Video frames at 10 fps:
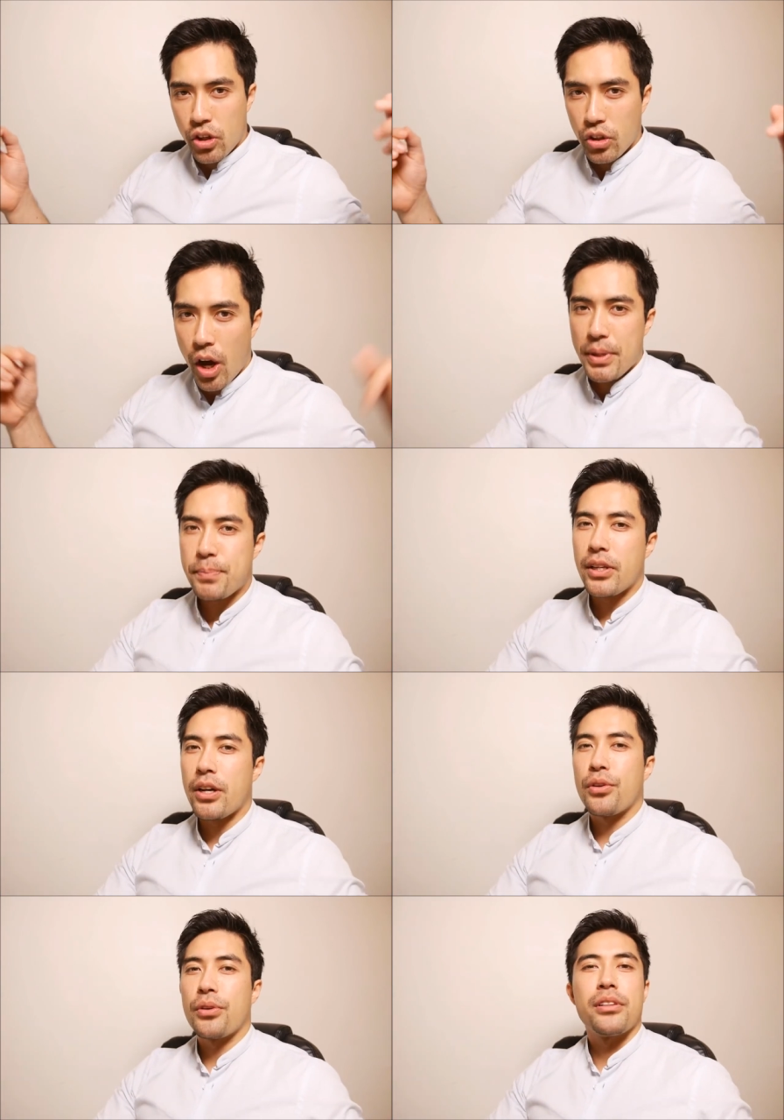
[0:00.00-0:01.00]
Comments
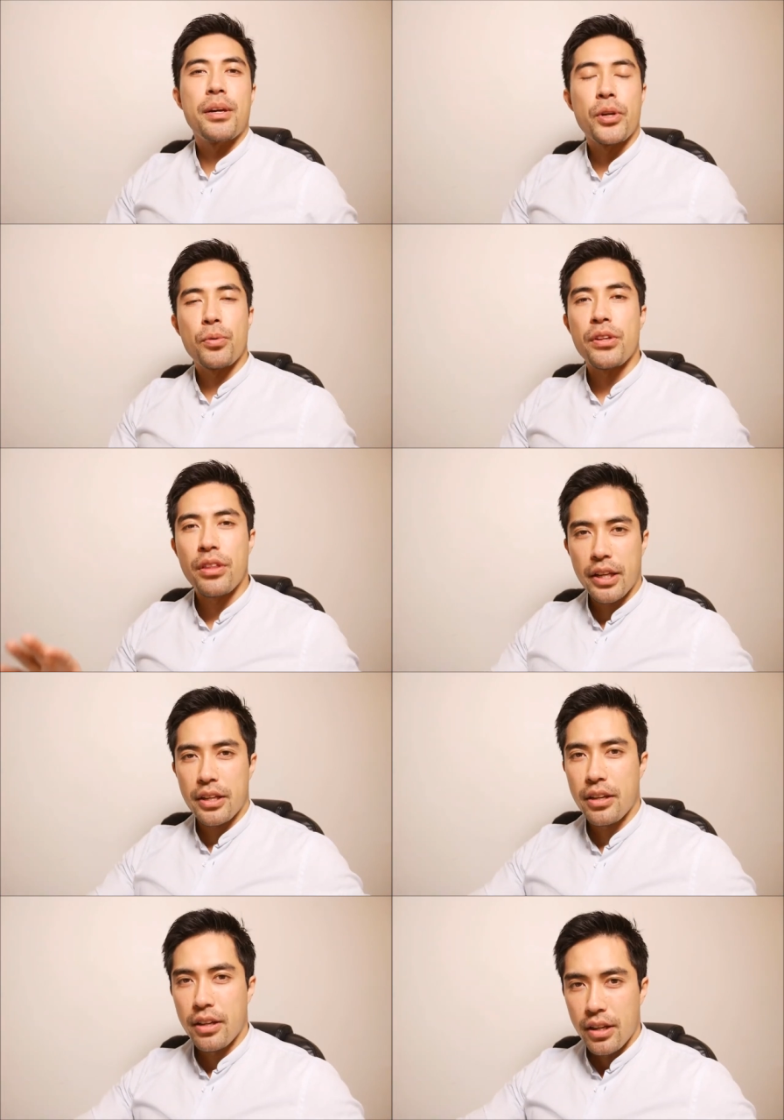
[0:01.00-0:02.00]
below, let me know what you
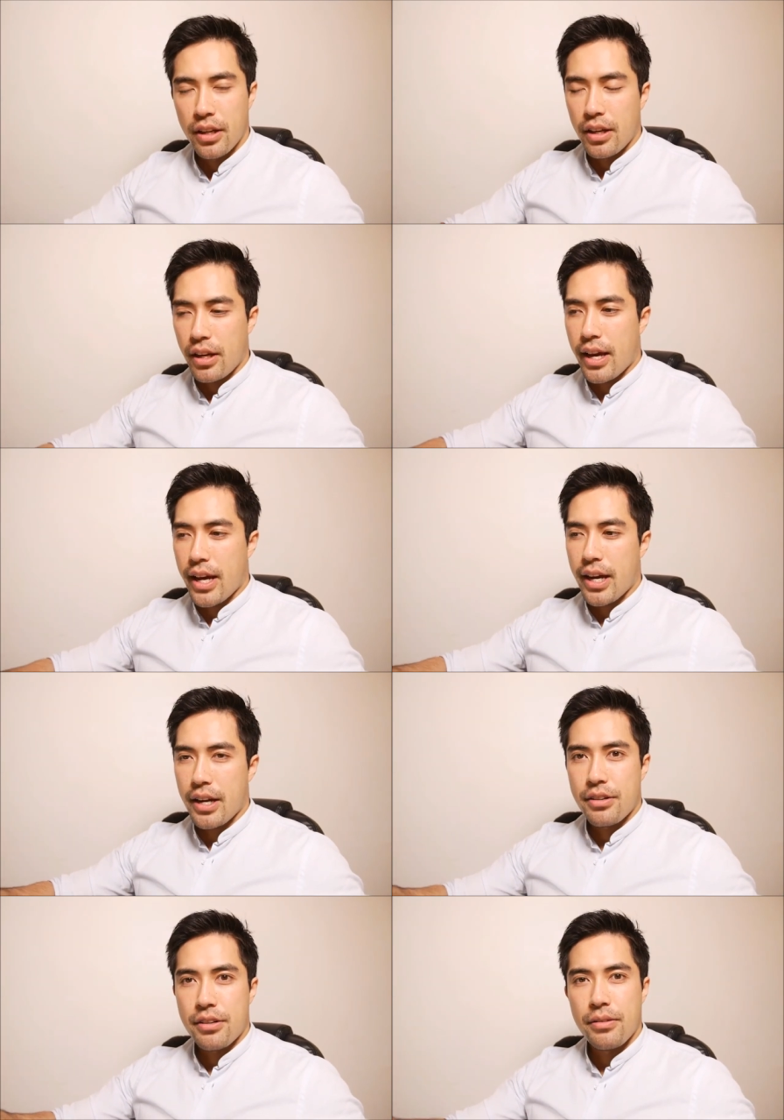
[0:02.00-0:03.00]
think, and